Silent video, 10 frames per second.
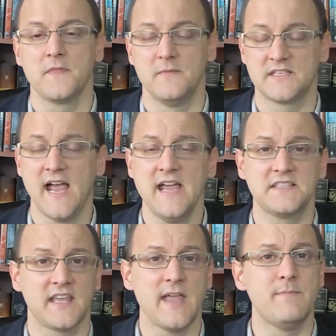The Messiah
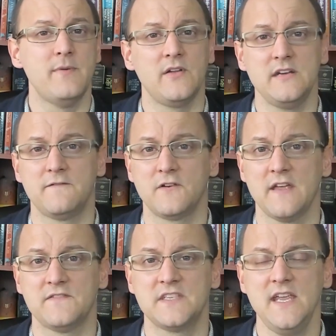has the capability to
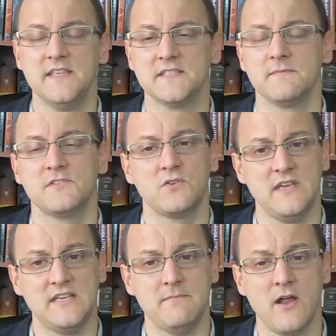forgive sins, so
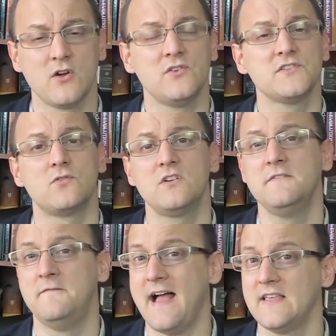he did miracles in order
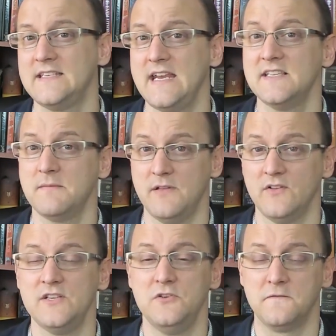to validate his
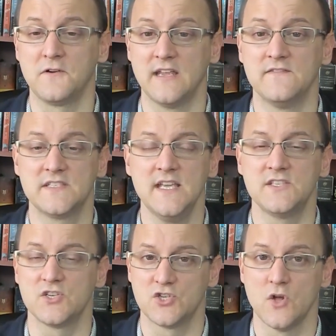ability to forgive
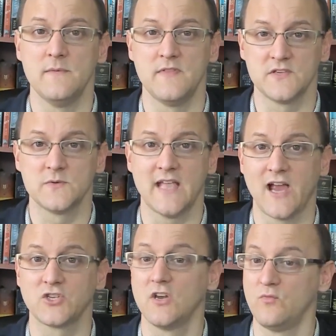sins, to show them that this was
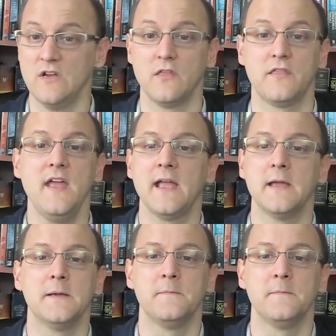actually a real thing.